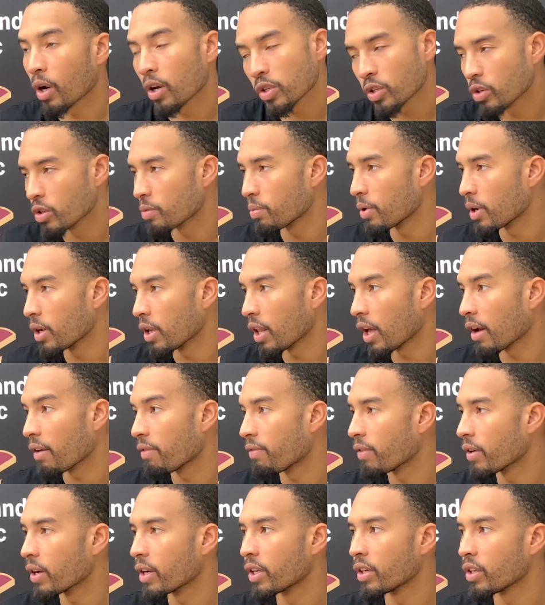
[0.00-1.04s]
also it's been a lot of
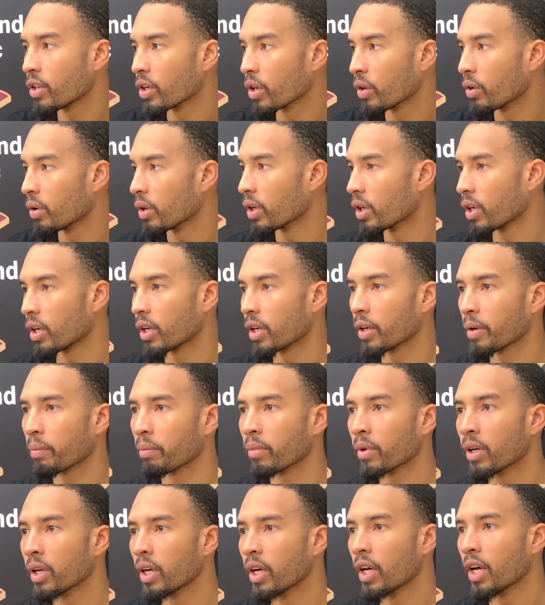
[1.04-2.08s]
fun, you know.
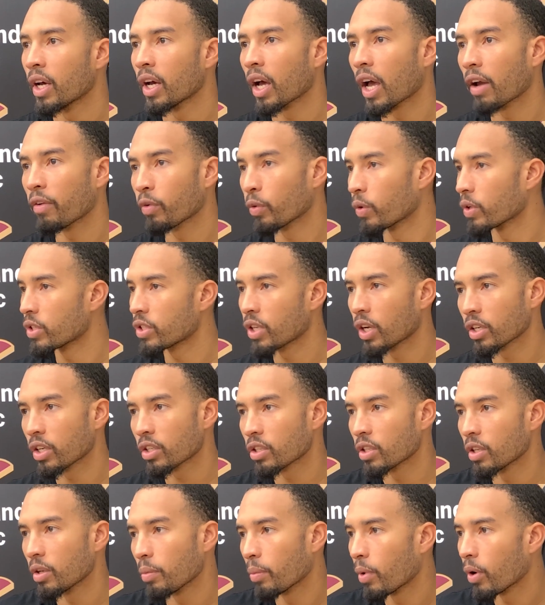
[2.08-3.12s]
Everyone's
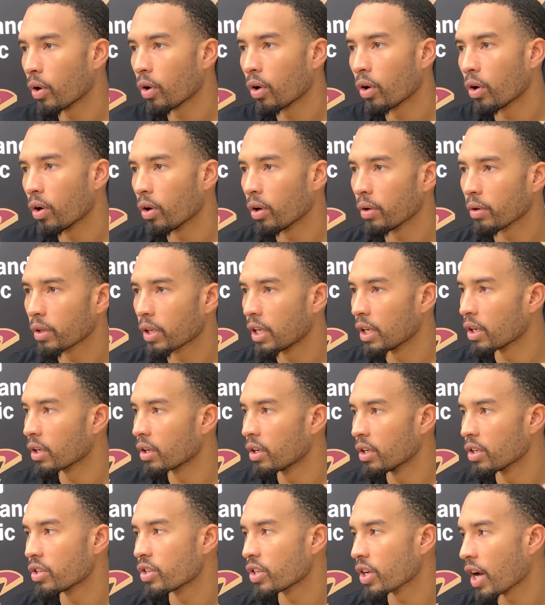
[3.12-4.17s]
touching the ball, getting
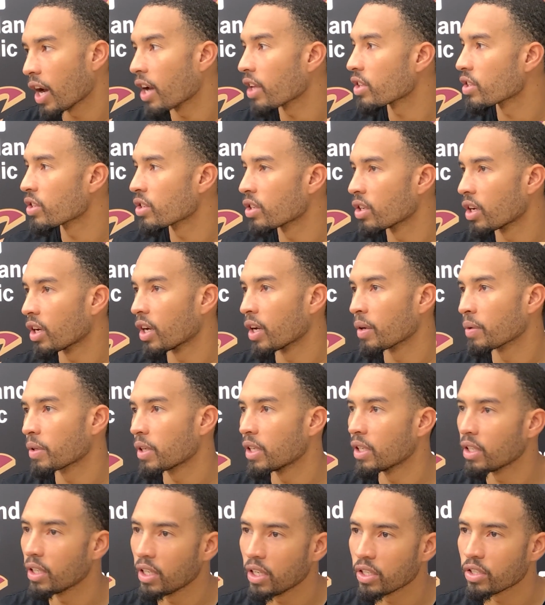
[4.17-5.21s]
good shots,
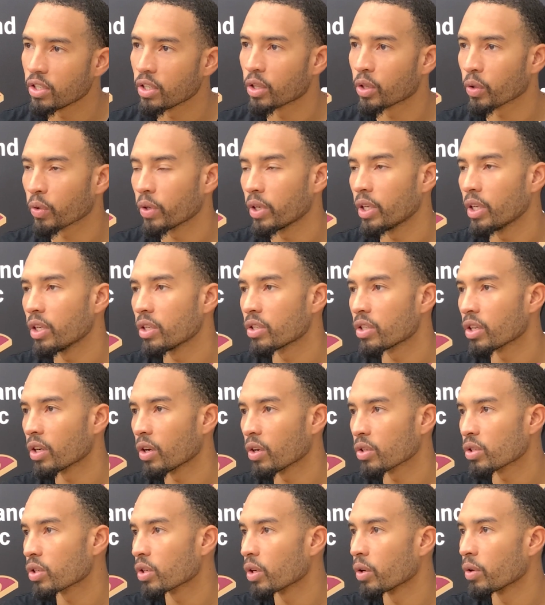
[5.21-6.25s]
getting easy threes, and
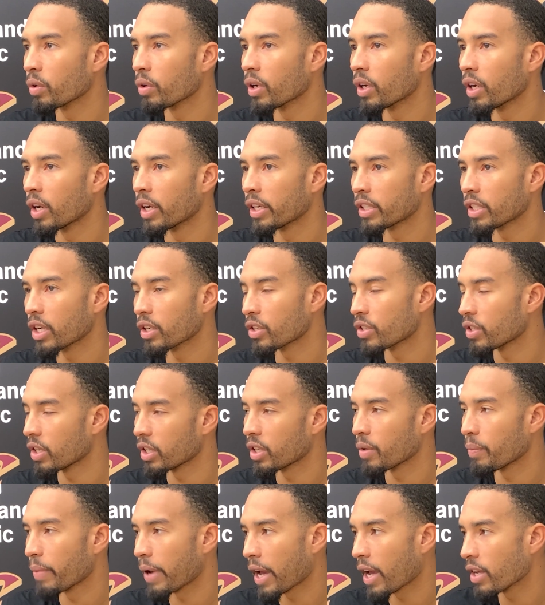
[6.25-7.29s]
also touches at
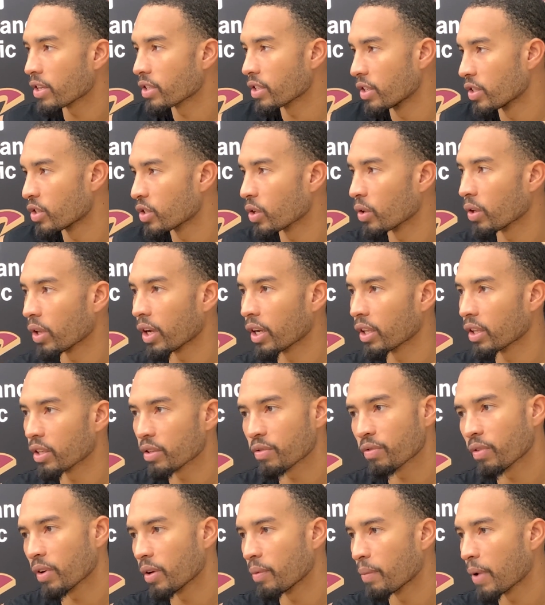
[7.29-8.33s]
the basket. So, like, that's
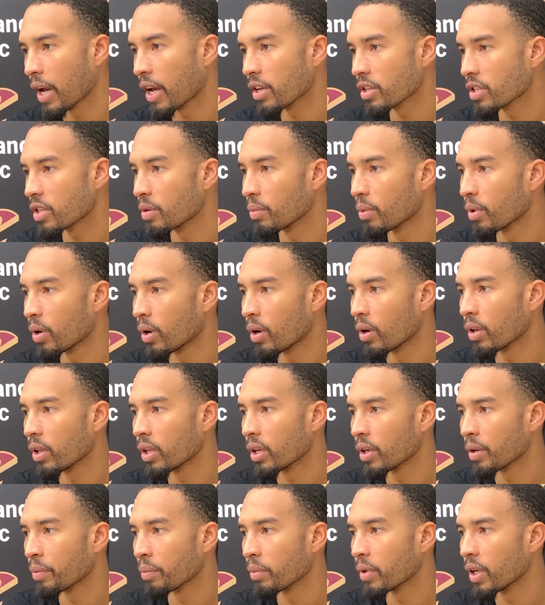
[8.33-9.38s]
fun basketball,
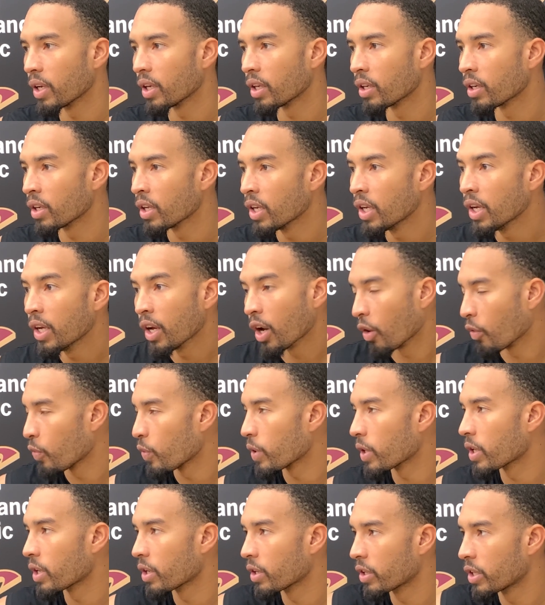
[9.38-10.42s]
and hope we
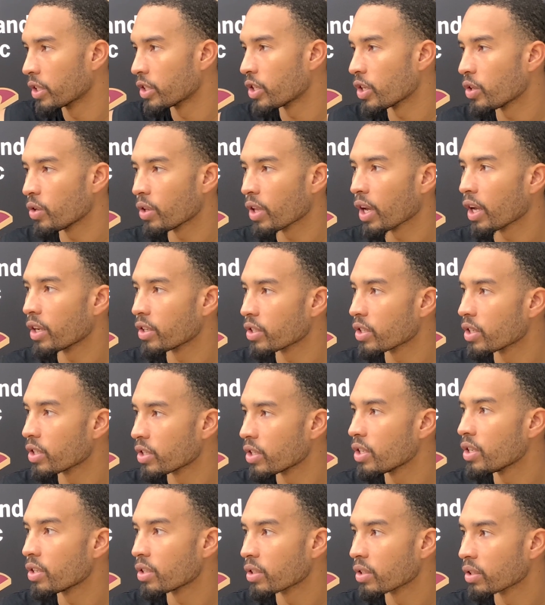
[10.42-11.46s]
can continue that into the
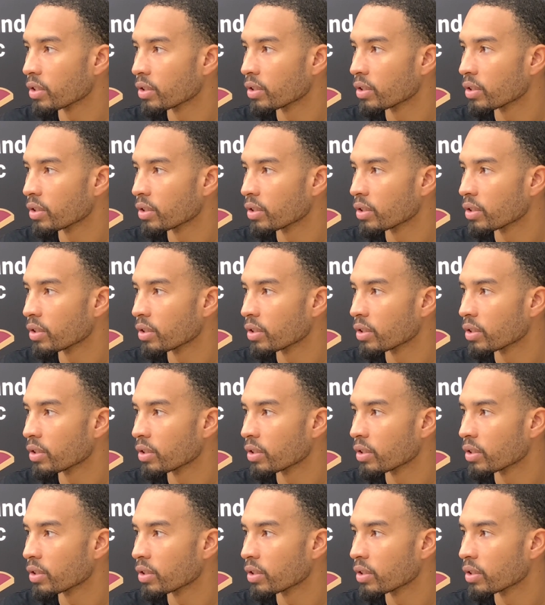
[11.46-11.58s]
season.